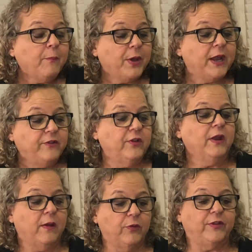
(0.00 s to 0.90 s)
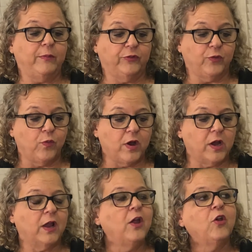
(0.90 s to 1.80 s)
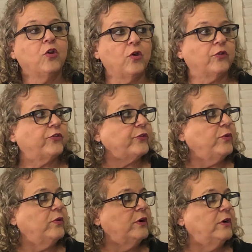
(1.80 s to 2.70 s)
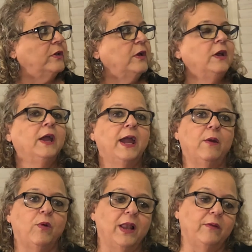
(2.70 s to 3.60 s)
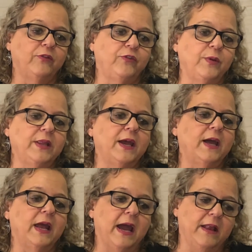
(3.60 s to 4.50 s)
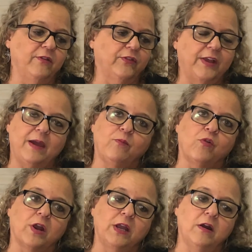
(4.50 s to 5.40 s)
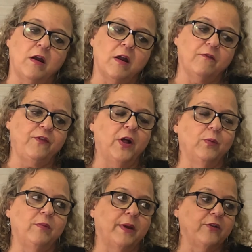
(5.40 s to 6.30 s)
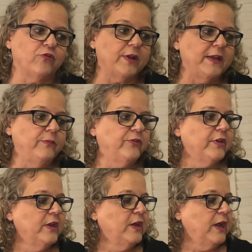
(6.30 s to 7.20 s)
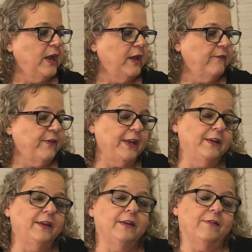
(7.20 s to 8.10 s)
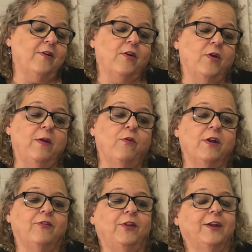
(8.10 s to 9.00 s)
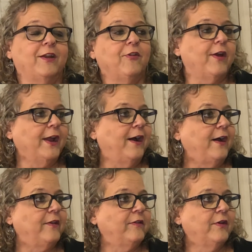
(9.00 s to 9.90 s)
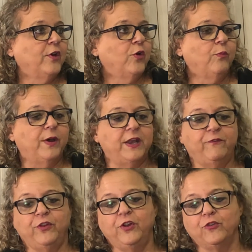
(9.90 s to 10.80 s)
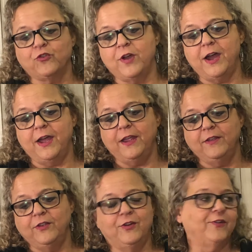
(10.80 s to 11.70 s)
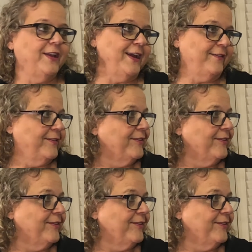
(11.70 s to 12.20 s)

But I did. I was able to work, go to school, and while I was doing that, I just kept working hard, following my dreams. And if I didn't, the harder I worked, the luckier I got. But if you don't try, you don't get.